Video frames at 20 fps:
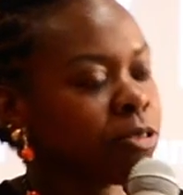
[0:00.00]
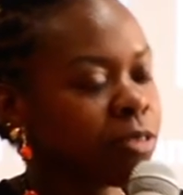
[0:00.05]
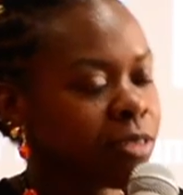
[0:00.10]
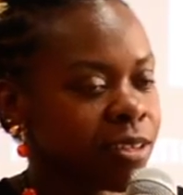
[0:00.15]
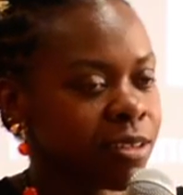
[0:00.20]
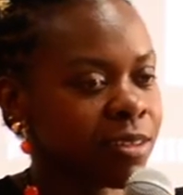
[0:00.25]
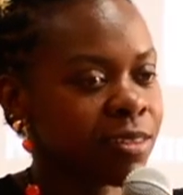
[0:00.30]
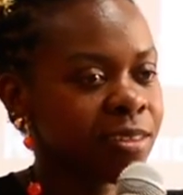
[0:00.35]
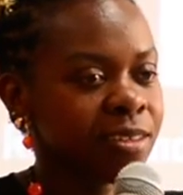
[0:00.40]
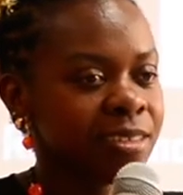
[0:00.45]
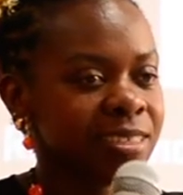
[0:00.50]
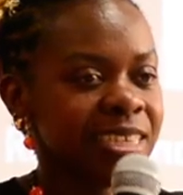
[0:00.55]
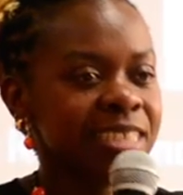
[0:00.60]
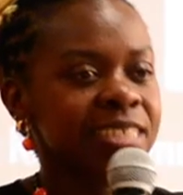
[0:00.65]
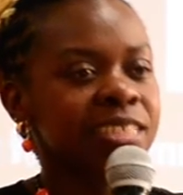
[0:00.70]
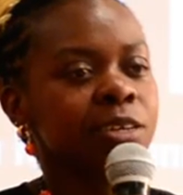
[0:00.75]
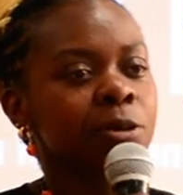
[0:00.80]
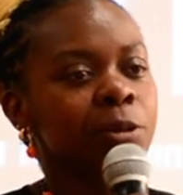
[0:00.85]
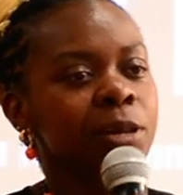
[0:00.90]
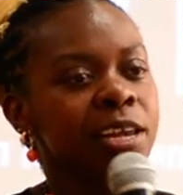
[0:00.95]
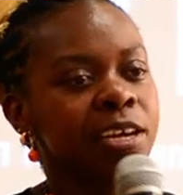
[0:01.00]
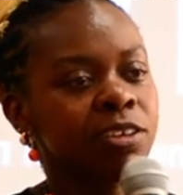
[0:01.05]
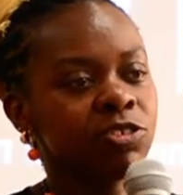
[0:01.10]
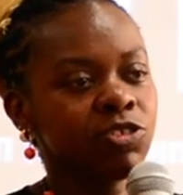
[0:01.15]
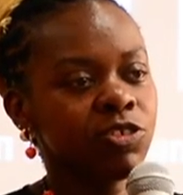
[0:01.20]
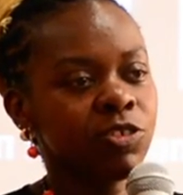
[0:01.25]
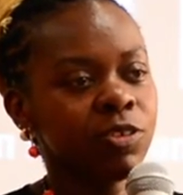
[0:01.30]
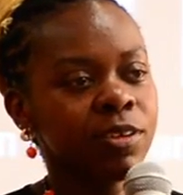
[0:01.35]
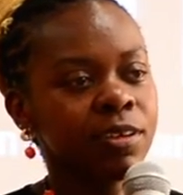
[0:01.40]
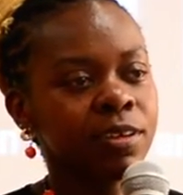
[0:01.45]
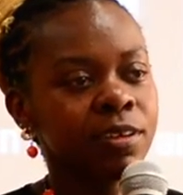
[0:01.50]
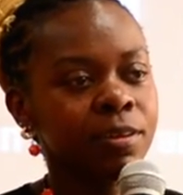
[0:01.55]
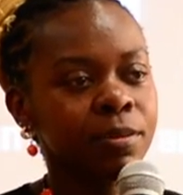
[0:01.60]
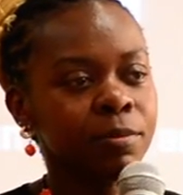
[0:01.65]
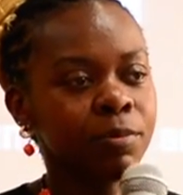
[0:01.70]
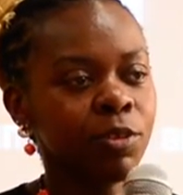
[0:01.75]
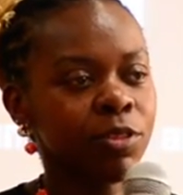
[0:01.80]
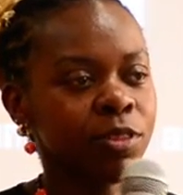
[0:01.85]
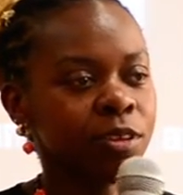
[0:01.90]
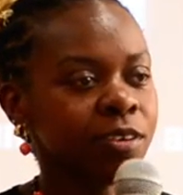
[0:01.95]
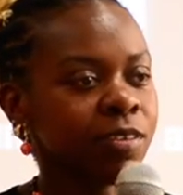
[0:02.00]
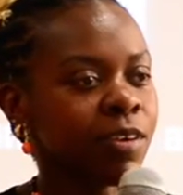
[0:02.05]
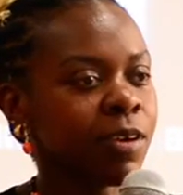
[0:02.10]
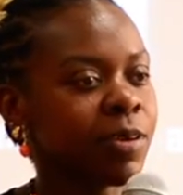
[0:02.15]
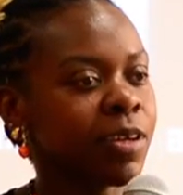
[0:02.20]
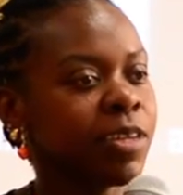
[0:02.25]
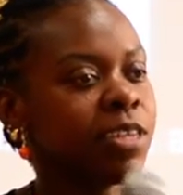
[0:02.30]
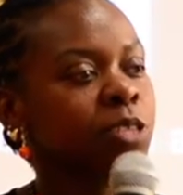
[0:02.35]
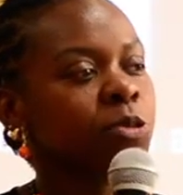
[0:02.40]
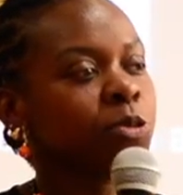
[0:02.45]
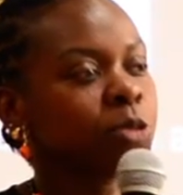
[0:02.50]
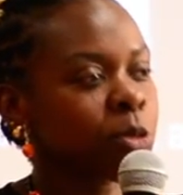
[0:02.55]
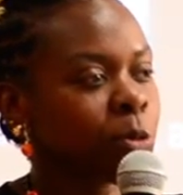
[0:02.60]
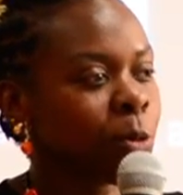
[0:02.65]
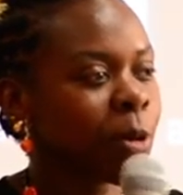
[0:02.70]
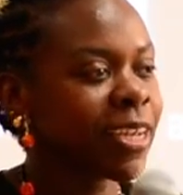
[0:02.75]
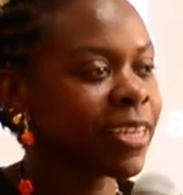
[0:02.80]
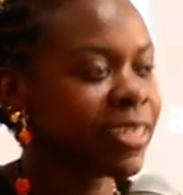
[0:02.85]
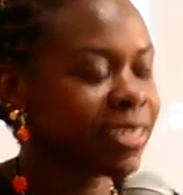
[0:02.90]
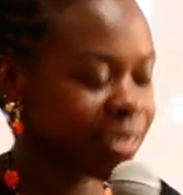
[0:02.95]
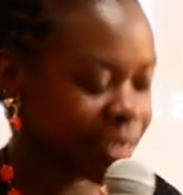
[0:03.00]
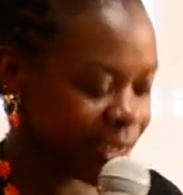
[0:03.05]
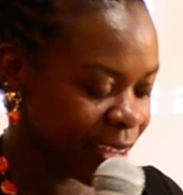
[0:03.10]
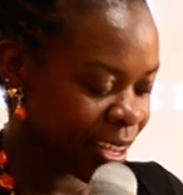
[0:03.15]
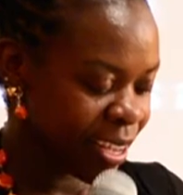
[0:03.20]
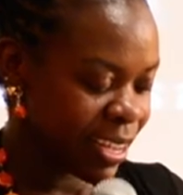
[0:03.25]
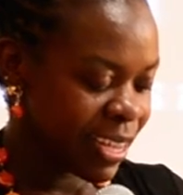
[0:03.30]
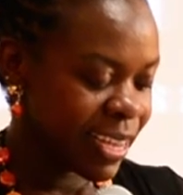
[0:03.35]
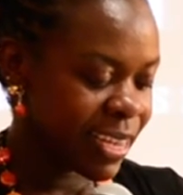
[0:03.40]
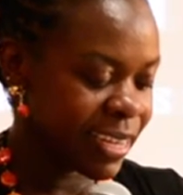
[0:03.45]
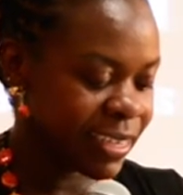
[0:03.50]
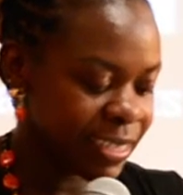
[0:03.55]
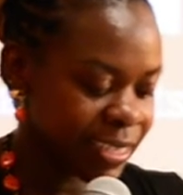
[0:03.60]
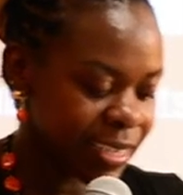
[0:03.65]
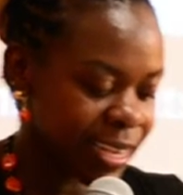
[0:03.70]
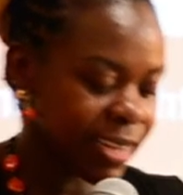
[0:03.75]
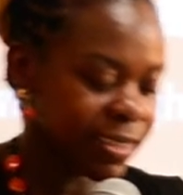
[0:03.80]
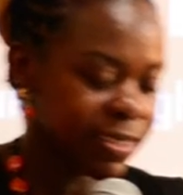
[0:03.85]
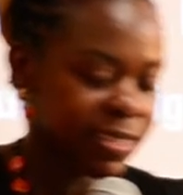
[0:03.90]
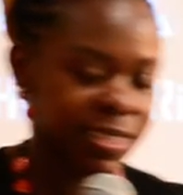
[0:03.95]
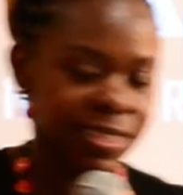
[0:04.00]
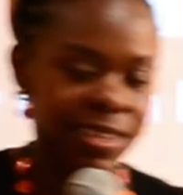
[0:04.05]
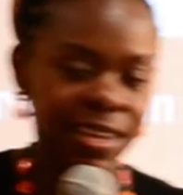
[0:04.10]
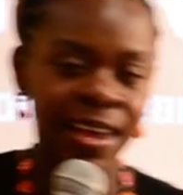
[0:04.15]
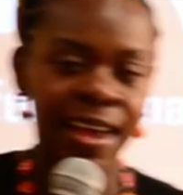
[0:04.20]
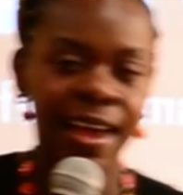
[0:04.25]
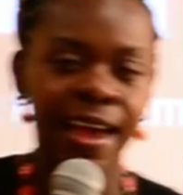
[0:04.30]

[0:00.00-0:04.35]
the data collection on the ground, and it was quite intense.